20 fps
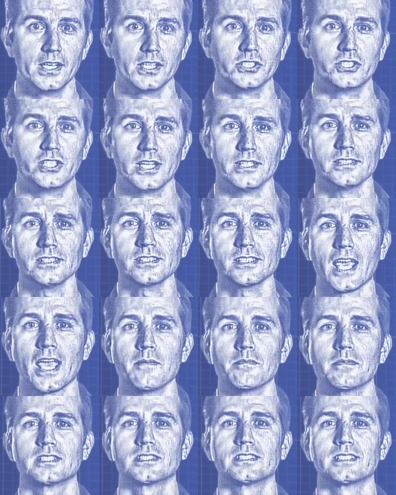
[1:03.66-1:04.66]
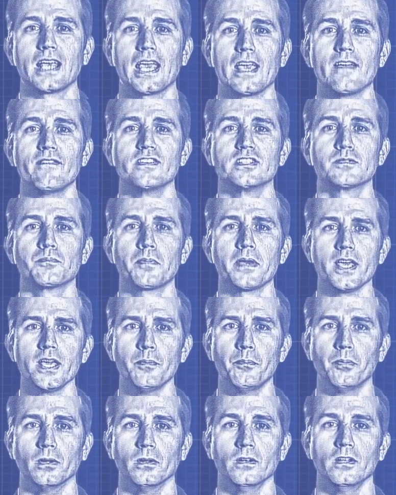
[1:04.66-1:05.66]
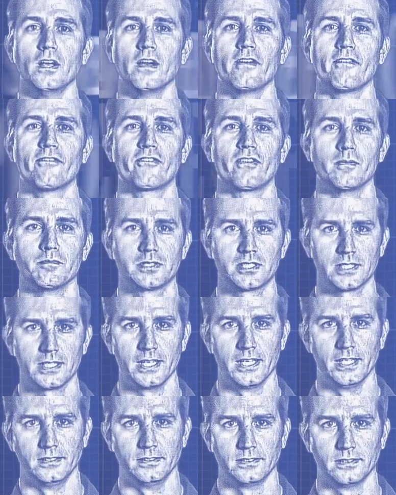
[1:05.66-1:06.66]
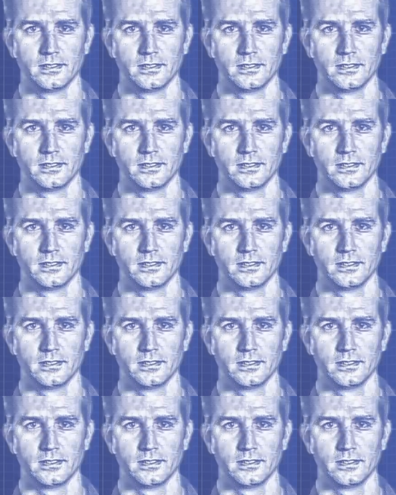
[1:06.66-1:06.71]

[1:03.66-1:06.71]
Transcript: Jesus came to save his people from sin.